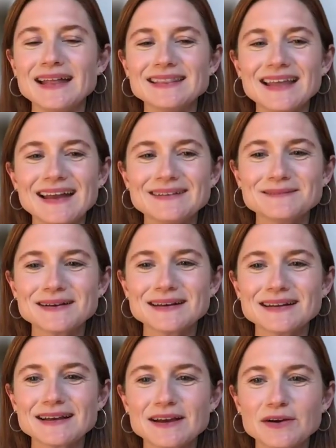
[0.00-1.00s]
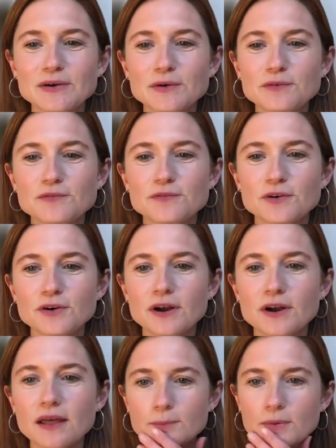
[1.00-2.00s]
And then we're going to go for
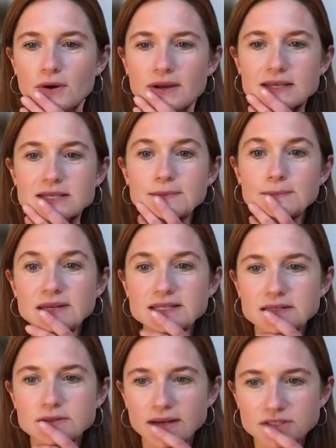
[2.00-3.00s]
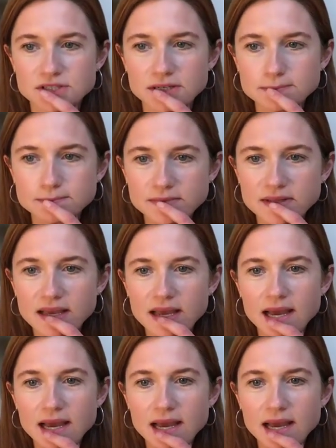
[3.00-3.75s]
another pre-submitted question.